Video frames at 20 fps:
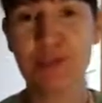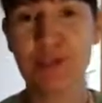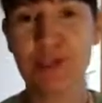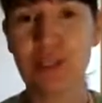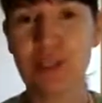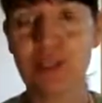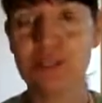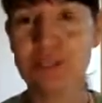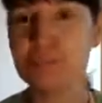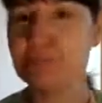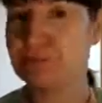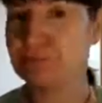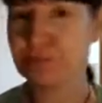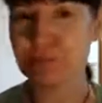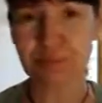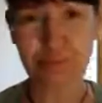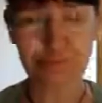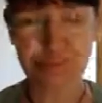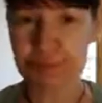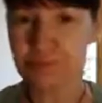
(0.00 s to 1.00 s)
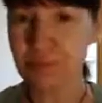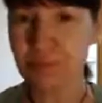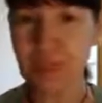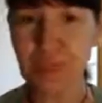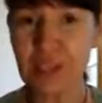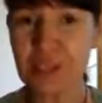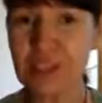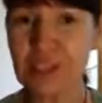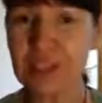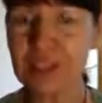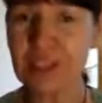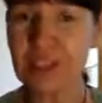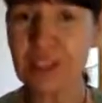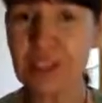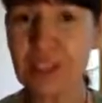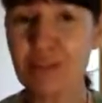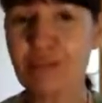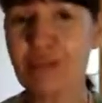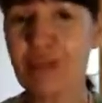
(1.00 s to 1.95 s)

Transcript: and in time